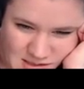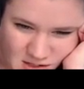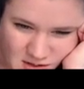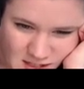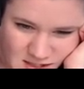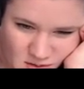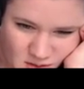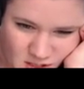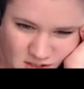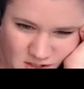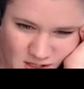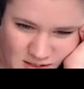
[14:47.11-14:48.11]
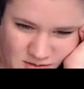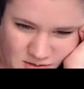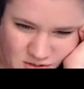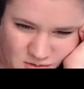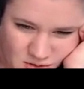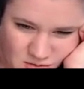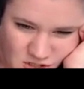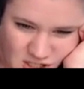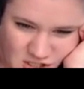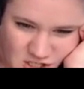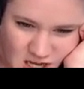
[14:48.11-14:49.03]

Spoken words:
Sorry, it's going on in your house too. Don't judge.